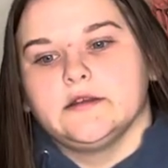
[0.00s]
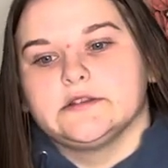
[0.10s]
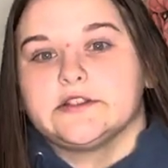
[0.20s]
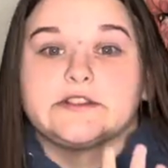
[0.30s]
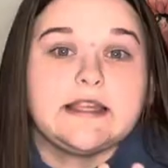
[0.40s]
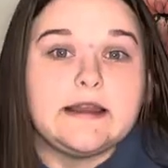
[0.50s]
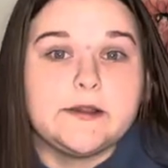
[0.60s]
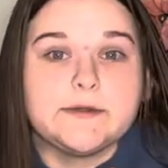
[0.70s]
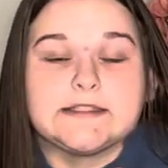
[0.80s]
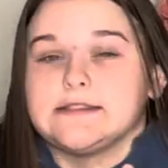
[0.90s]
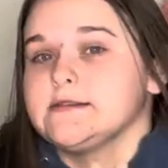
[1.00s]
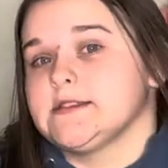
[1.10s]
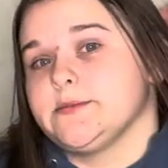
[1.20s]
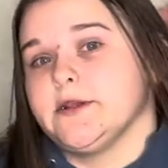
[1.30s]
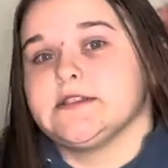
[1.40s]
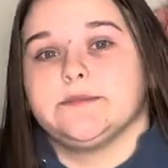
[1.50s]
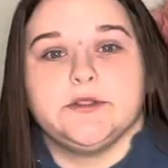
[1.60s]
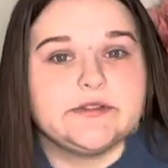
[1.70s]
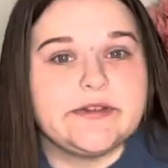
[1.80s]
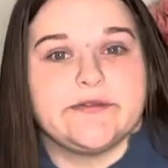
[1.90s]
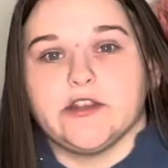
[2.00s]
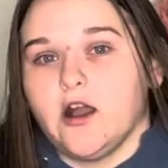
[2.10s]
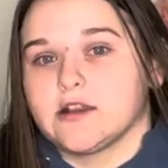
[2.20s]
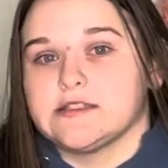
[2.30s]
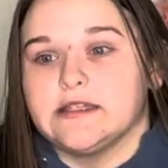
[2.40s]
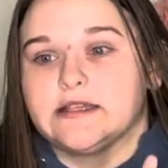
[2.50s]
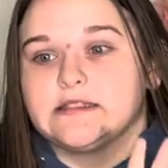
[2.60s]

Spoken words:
Turns out I wasn't. The most abusive, toxic,